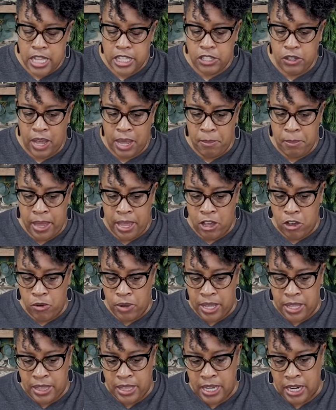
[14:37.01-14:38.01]
so I may go
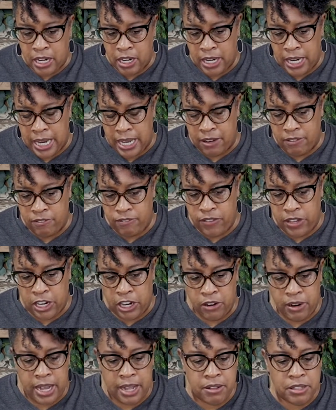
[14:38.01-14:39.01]
in there and
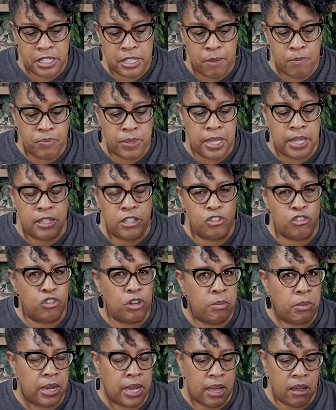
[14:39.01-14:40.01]
figure out something to
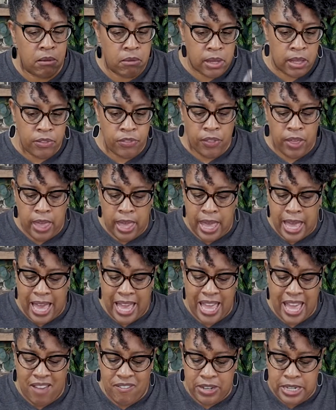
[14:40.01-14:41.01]
trim it out with. I
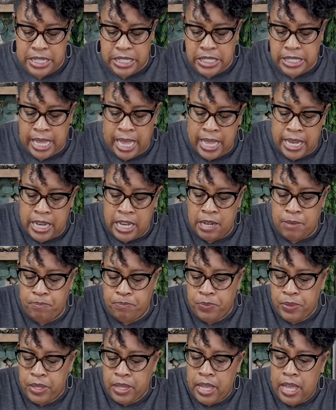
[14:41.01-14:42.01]
haven't decided.
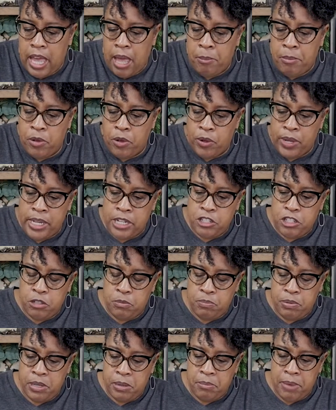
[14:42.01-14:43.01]
I'm going to
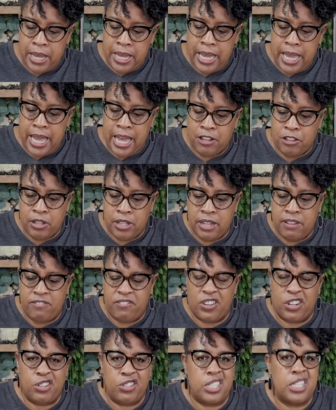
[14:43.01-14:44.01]
put my candle in
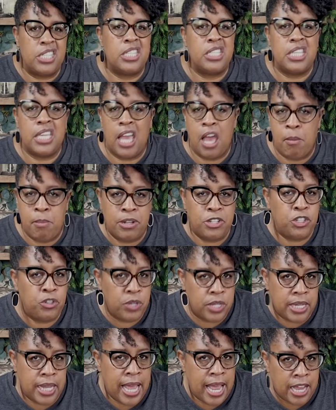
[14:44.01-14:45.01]
first and see how much you
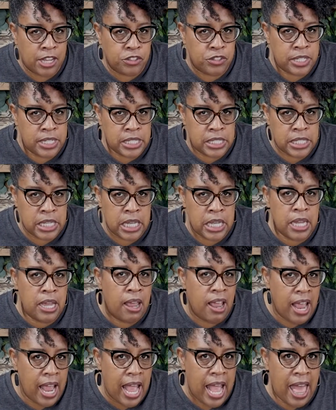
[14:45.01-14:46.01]
can actually see,
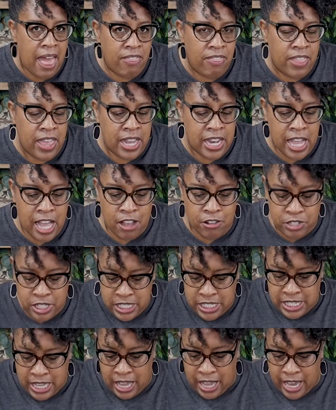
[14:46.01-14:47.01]
and then I'll
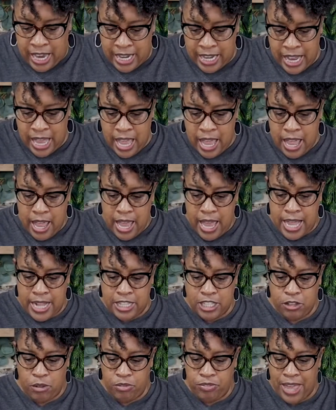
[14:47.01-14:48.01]
decide.
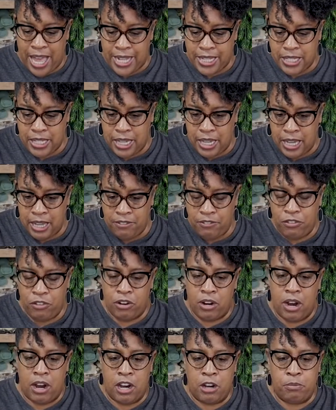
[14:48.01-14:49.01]
And so that's it
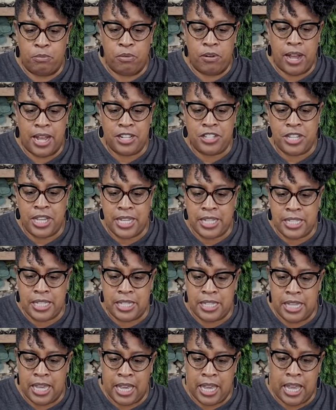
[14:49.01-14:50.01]
for our project
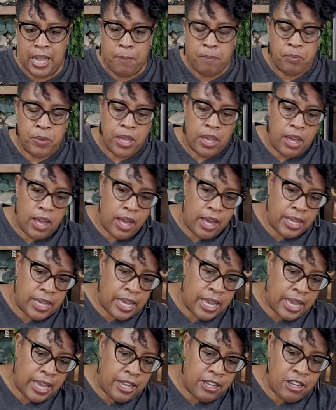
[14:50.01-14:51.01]
today.
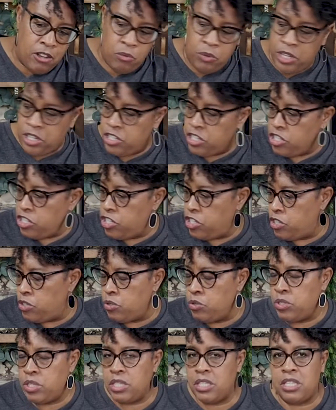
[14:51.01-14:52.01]
Again, we just
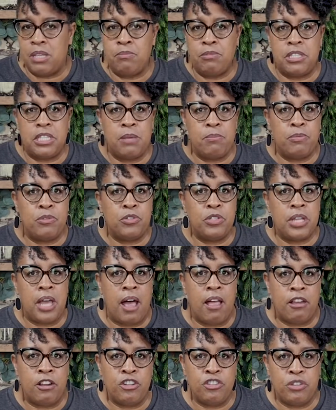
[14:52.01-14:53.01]
used some simple
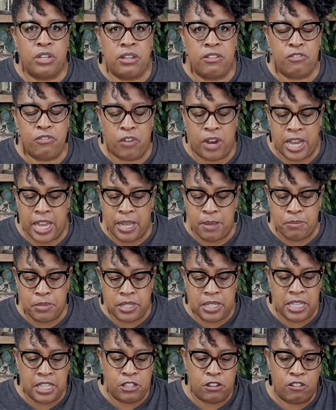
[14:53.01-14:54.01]
Dollar Tree frames.
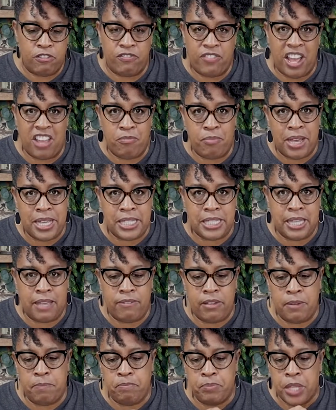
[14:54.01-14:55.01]
These are
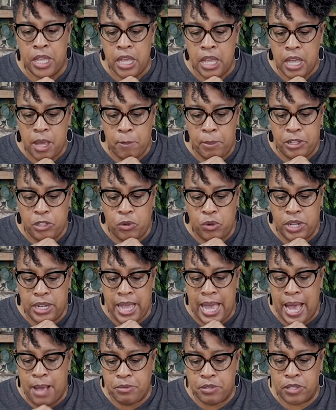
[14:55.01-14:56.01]
5x7, but you could
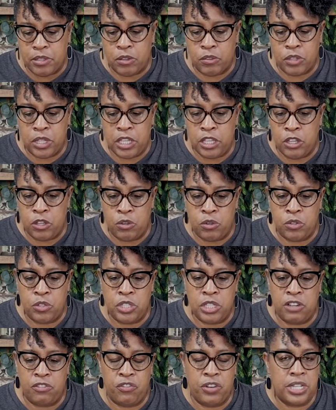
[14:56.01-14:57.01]
absolutely use
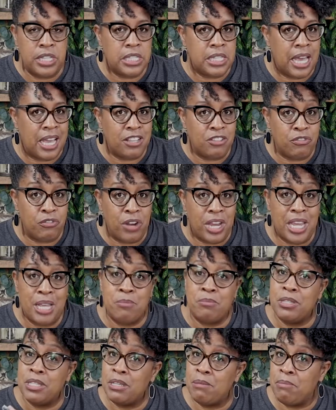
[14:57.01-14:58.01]
different size
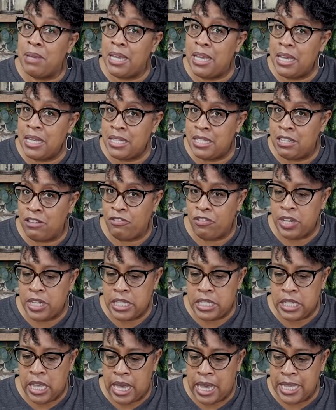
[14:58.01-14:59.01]
frames to make
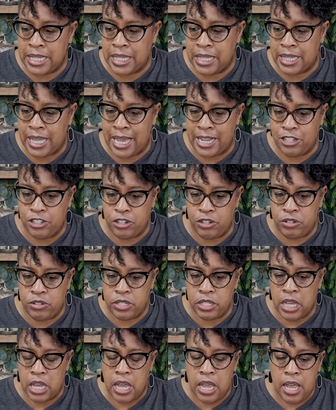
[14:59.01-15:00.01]
different size
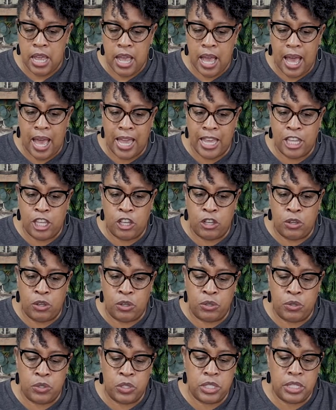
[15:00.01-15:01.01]
lanterns. I
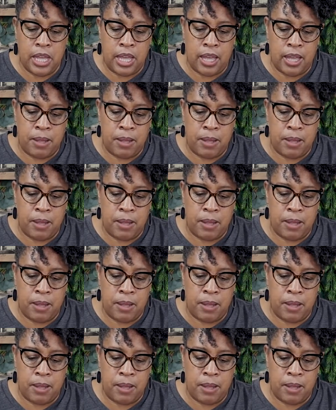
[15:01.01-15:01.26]
used